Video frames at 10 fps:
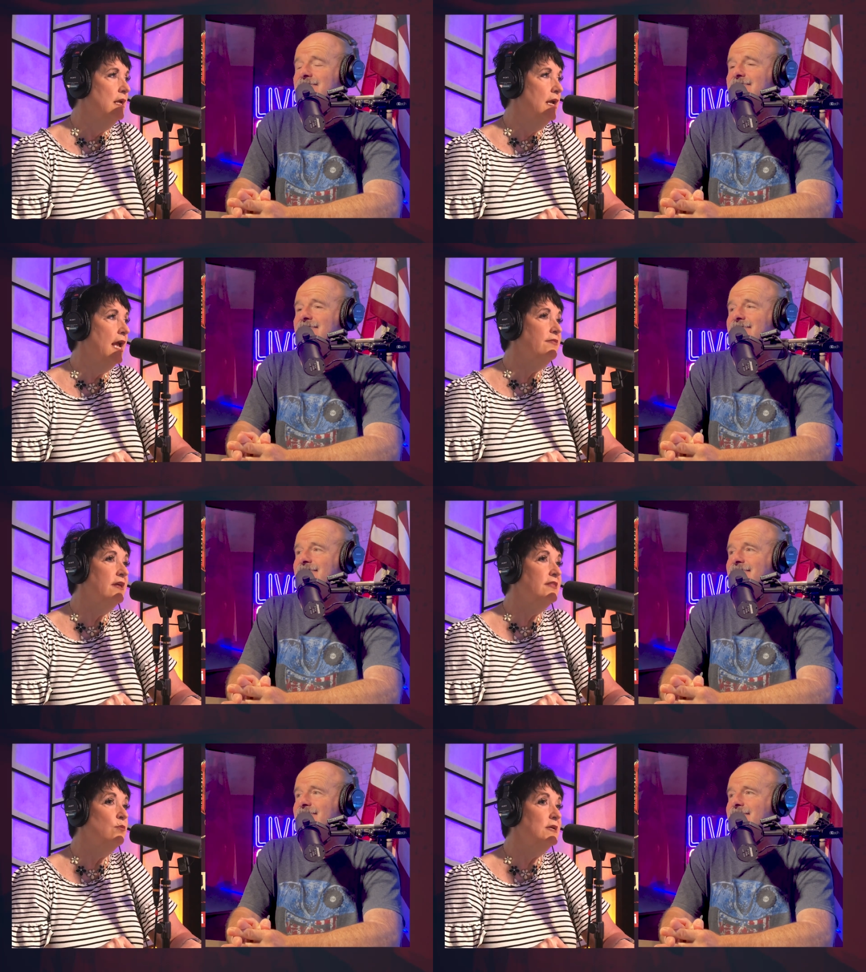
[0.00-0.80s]
Speaker 1: And then
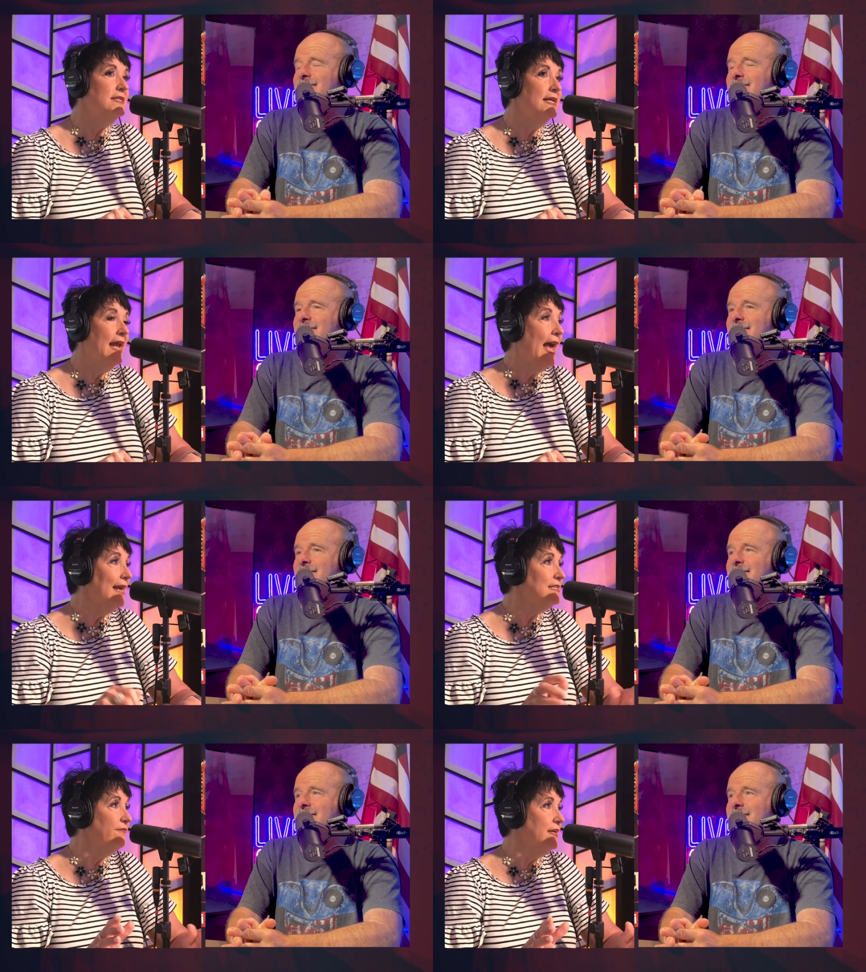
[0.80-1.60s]
there was an
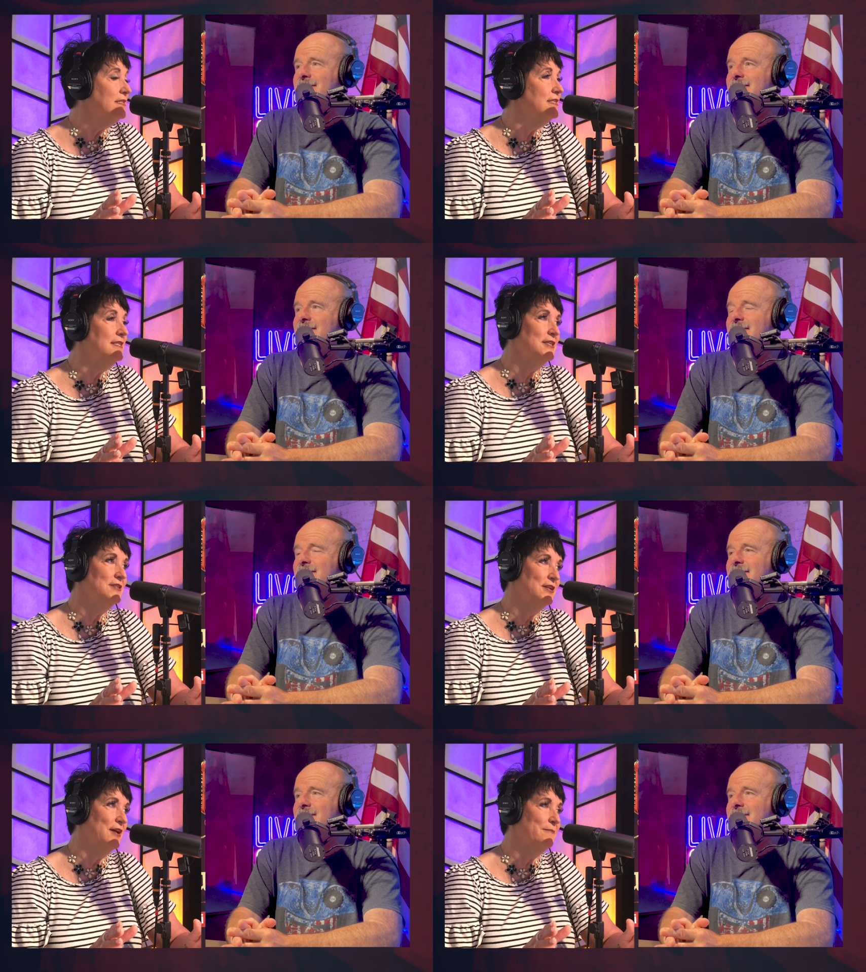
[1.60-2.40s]
activist. This is
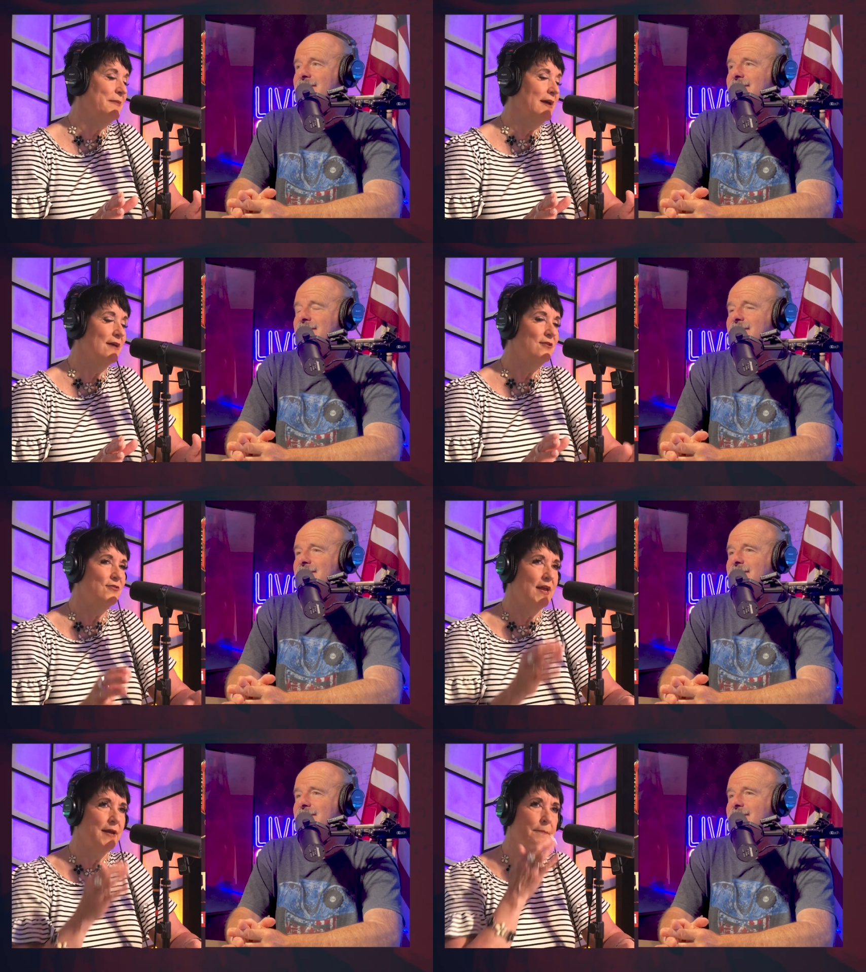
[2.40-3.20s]
an, another
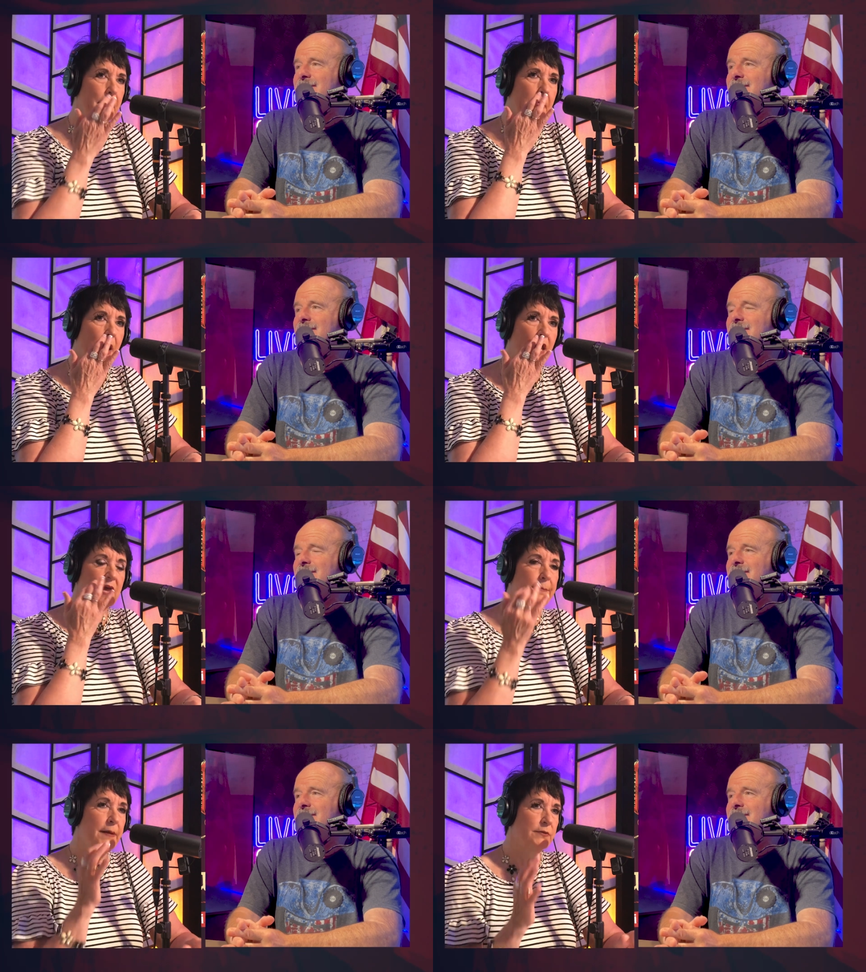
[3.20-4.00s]
thing
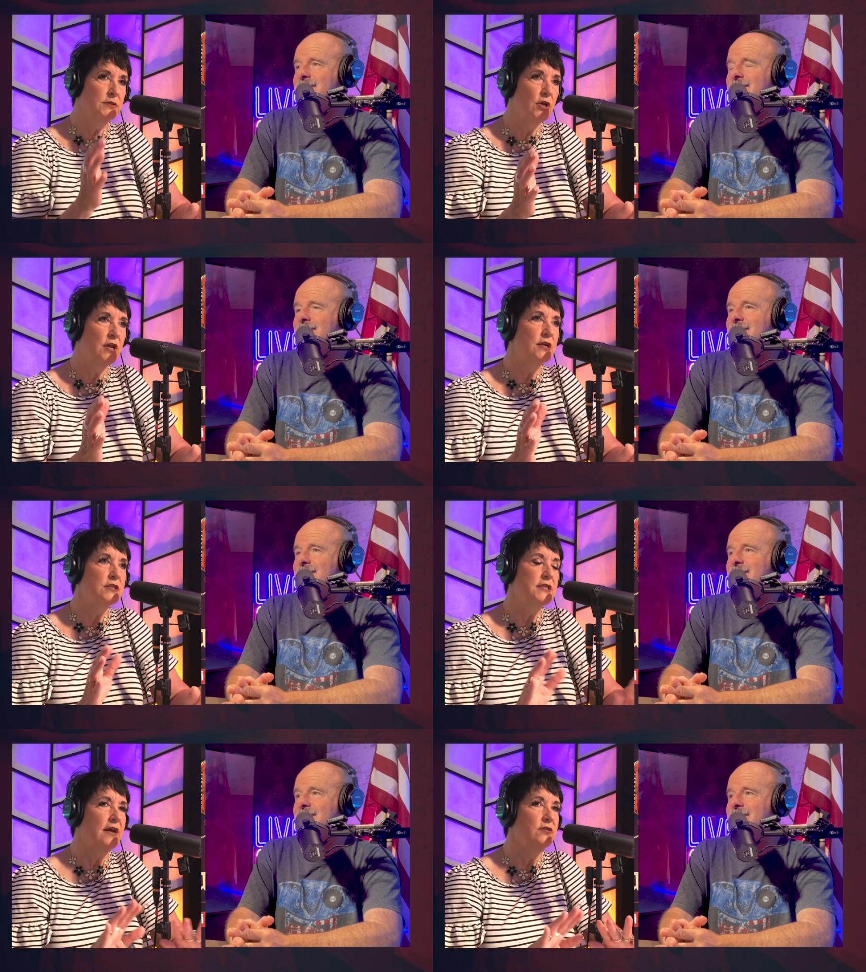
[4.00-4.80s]
that people don't
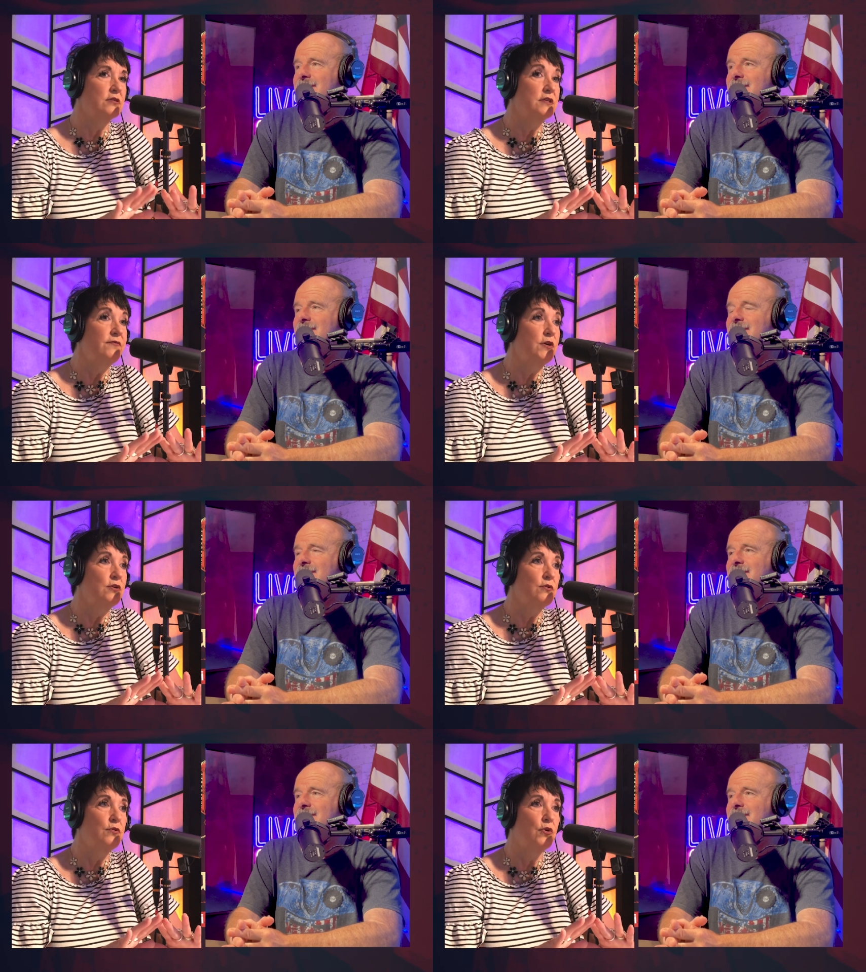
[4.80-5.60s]
understand. Those of
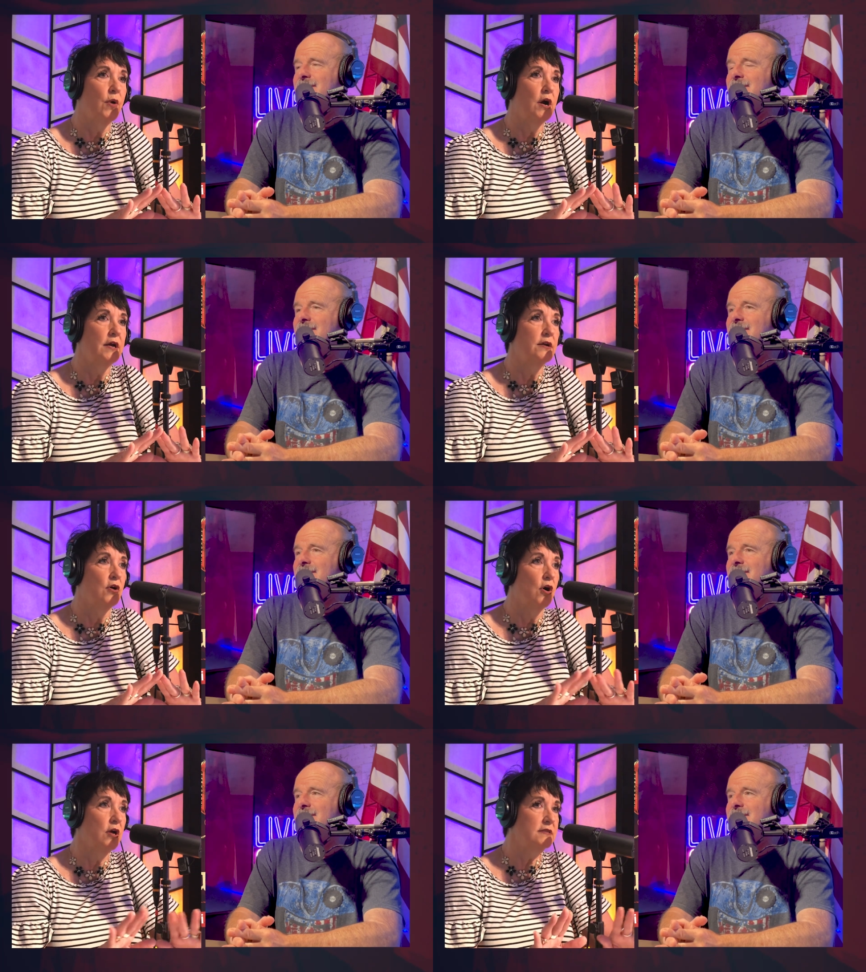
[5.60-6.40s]
you who are in
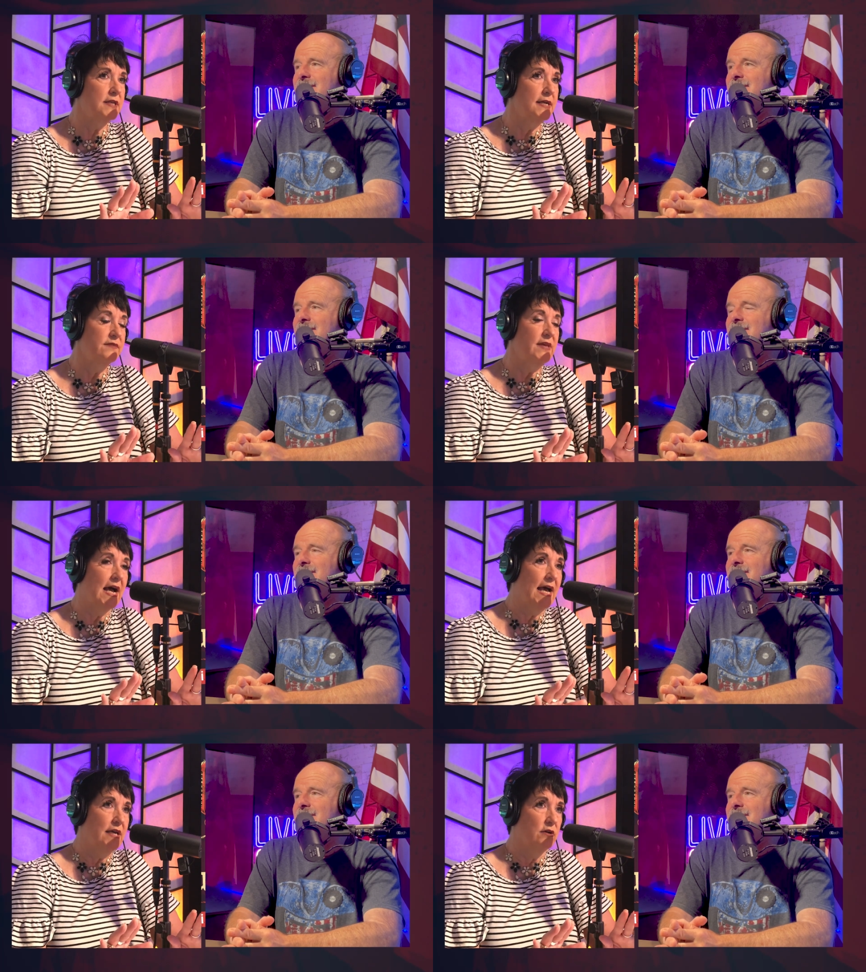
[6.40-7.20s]
all sides of the
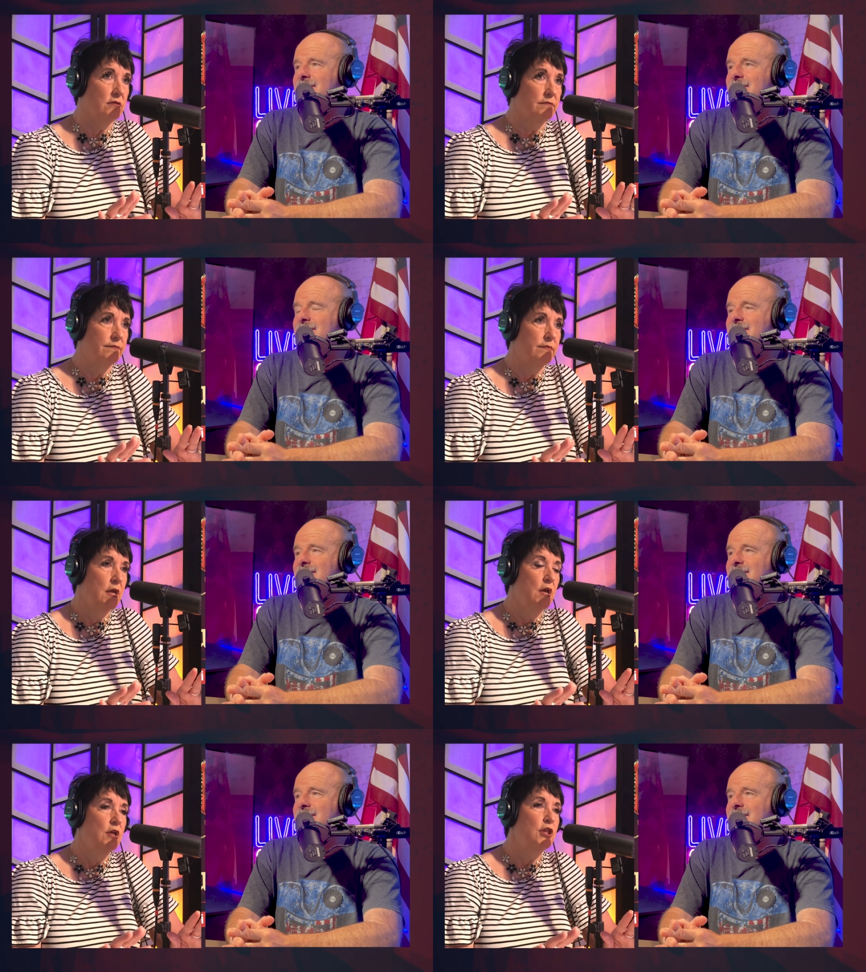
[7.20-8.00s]
aisle,
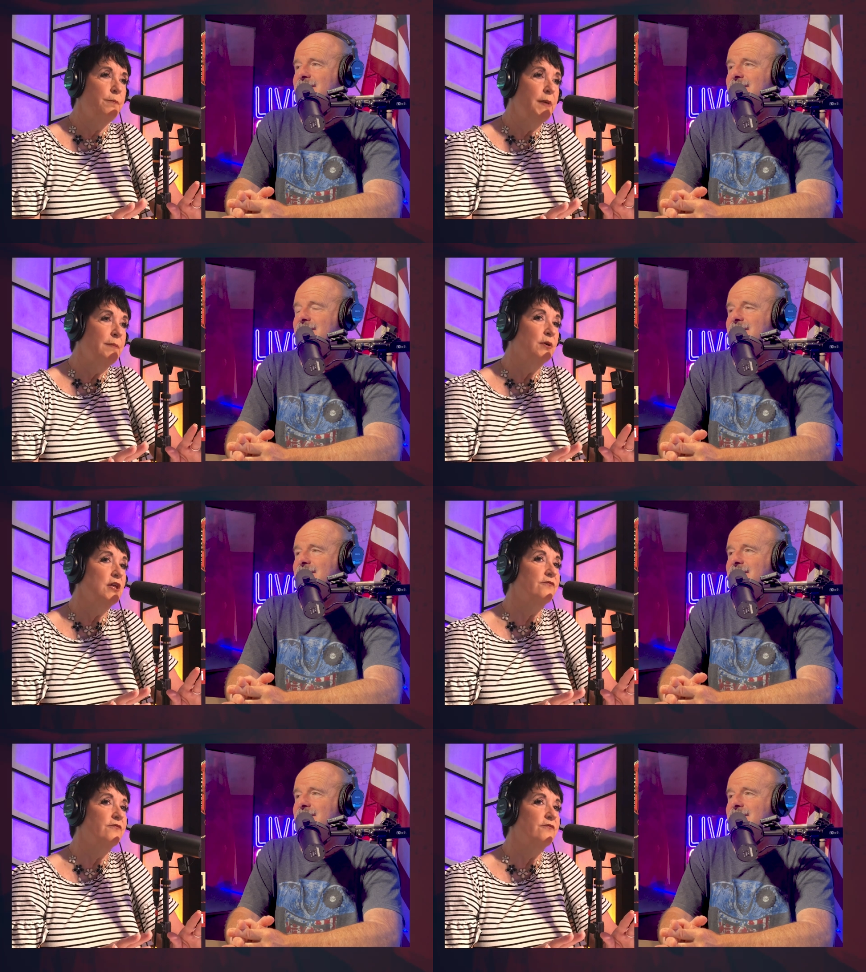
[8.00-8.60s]
the people that